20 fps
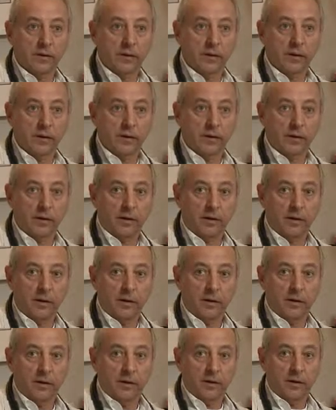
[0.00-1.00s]
the
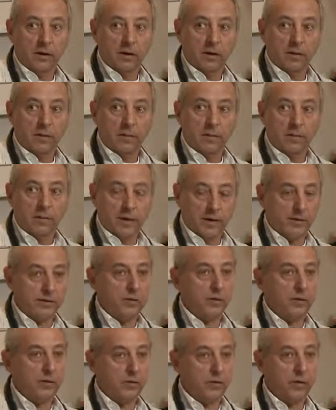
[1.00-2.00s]

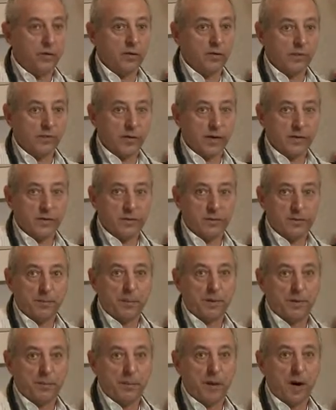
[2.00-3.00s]
patient could go to the pharmacy,
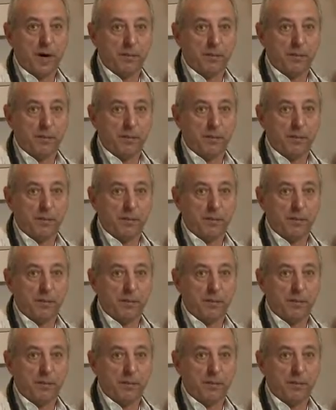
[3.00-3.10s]
pick them